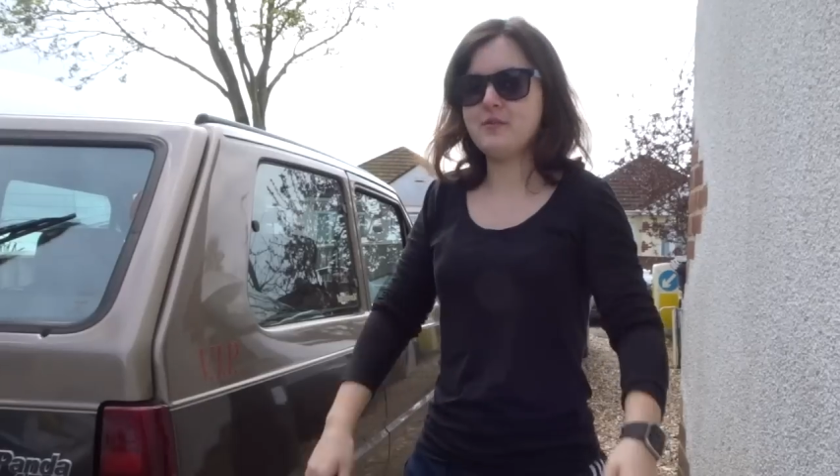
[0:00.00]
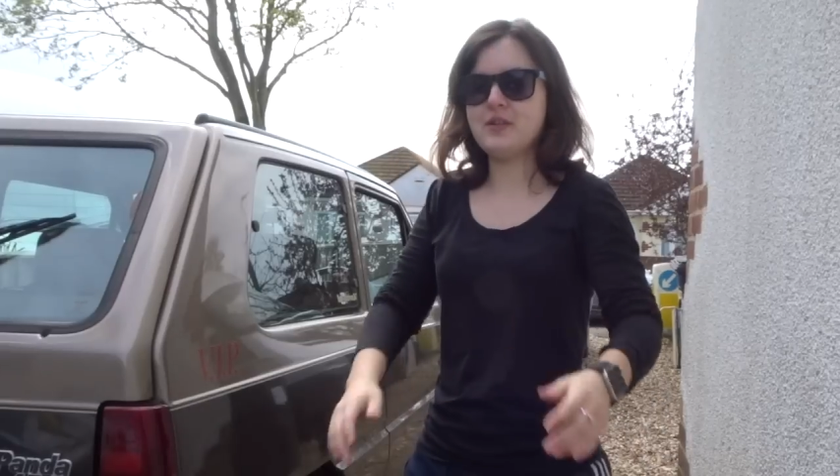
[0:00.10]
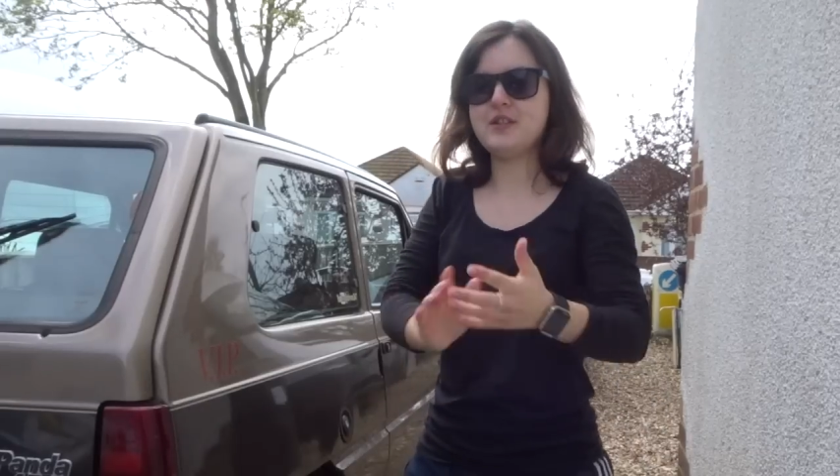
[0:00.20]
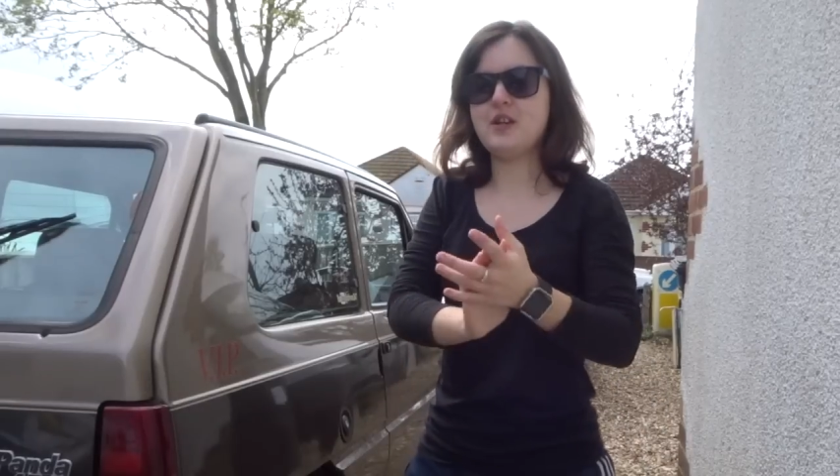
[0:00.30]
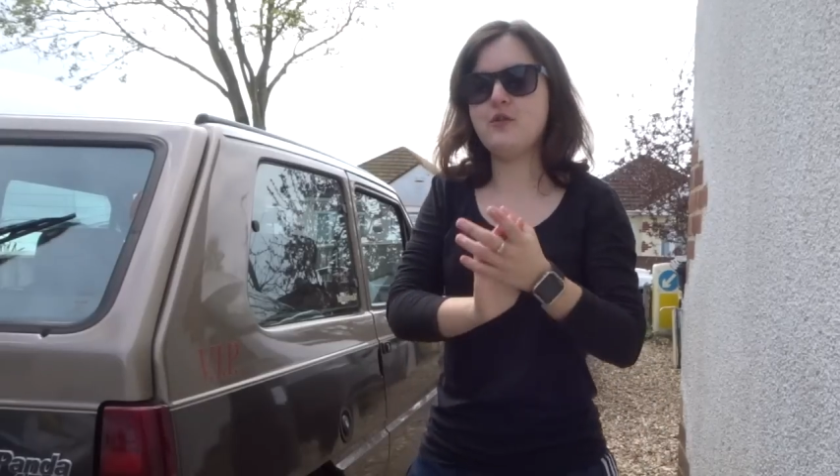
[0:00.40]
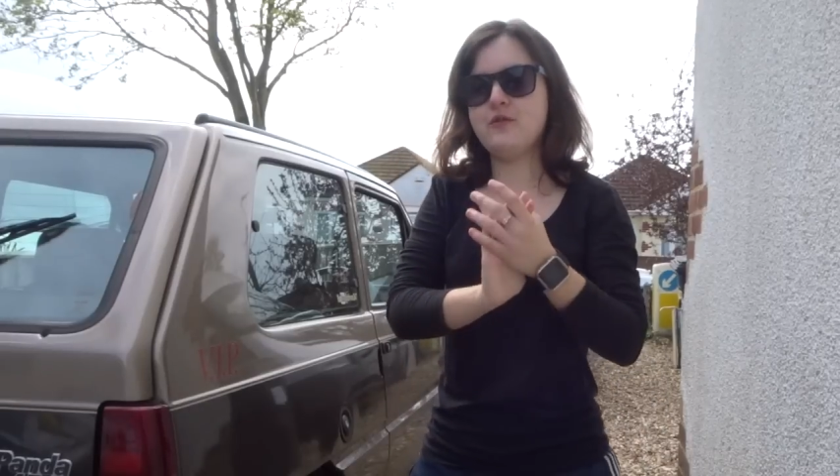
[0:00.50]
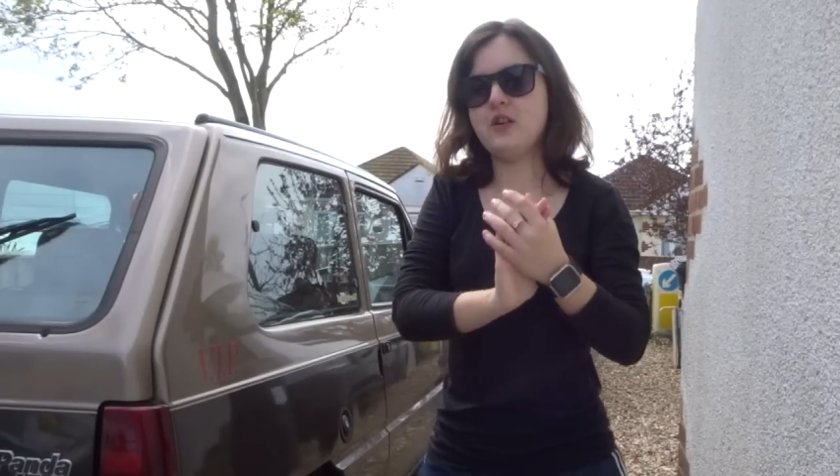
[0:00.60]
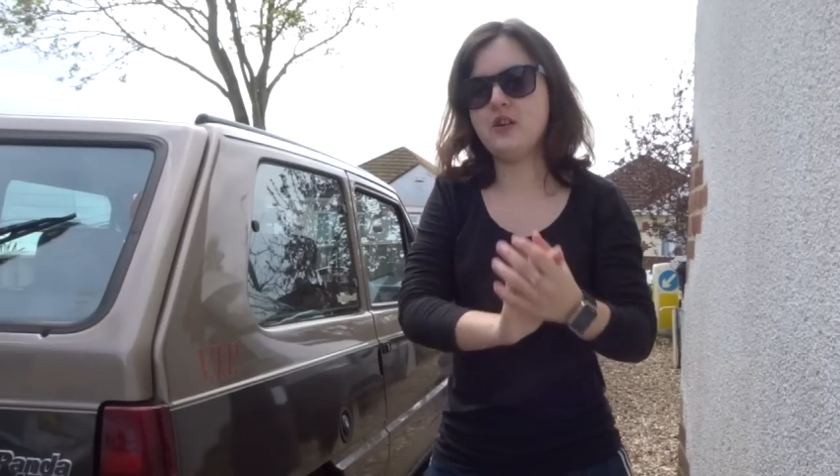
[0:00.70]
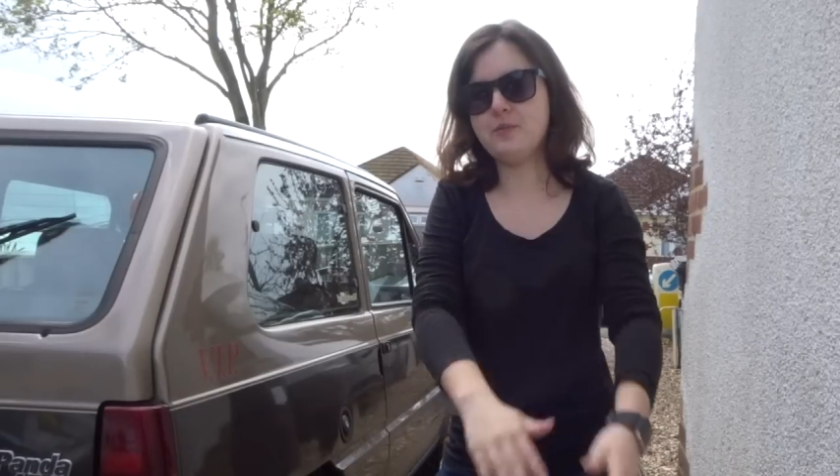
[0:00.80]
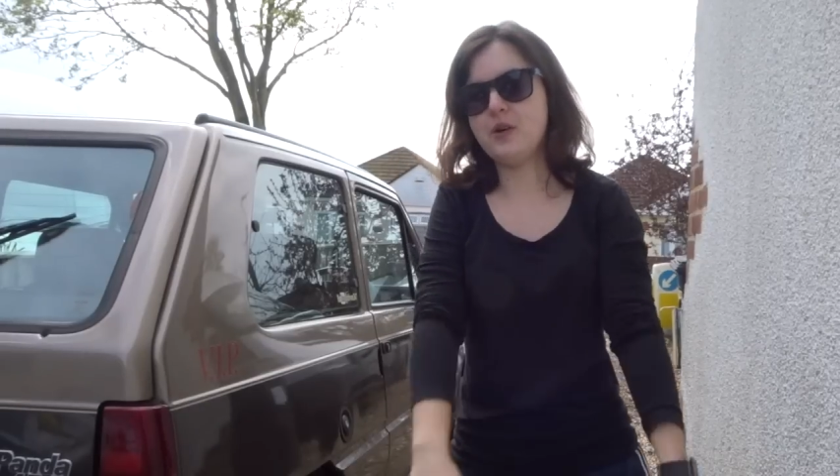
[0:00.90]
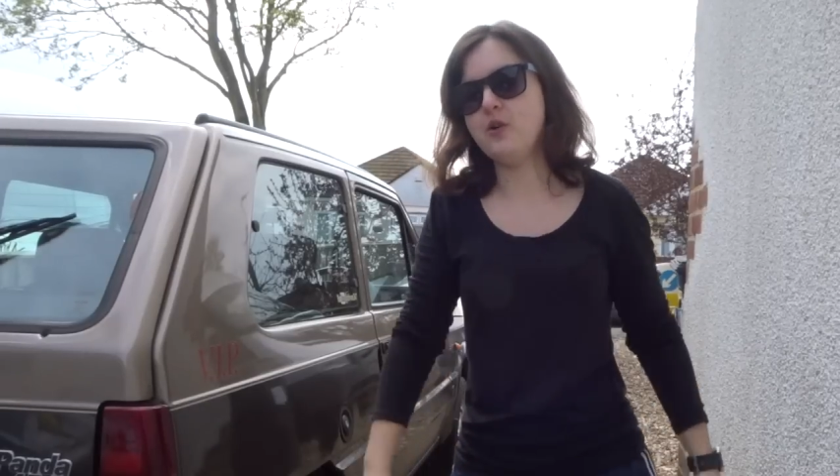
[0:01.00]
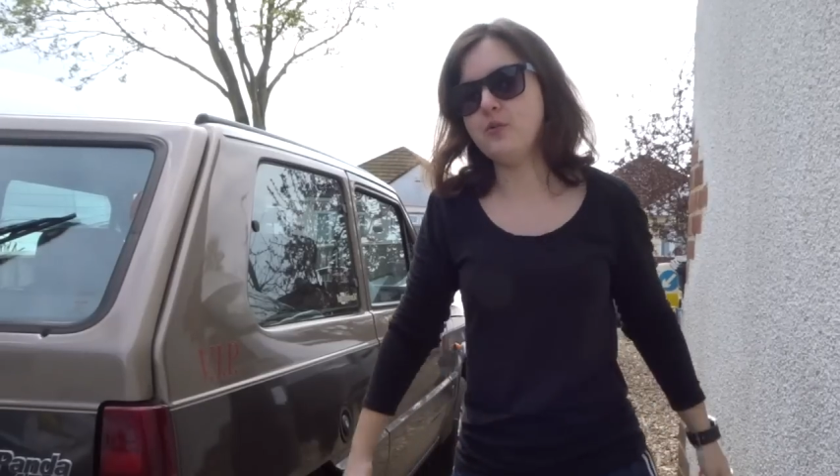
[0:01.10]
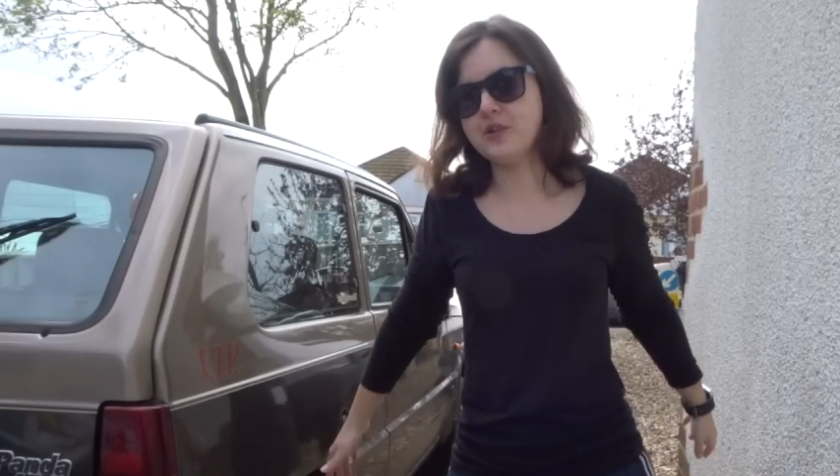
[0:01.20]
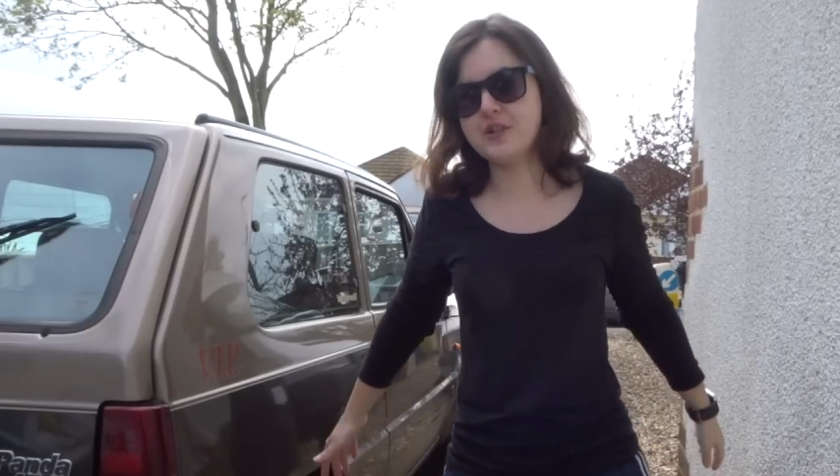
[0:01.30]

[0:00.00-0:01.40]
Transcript: myself. I buy all the